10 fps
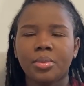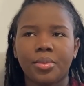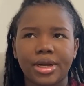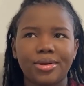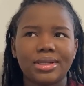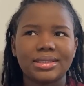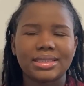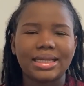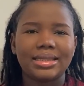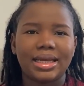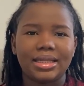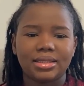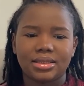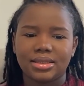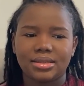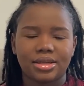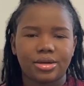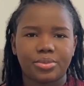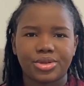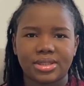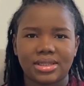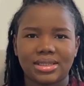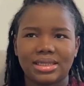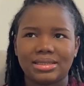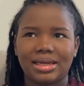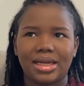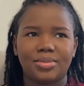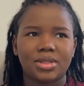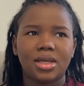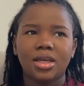But I understand that these are unprecedented times.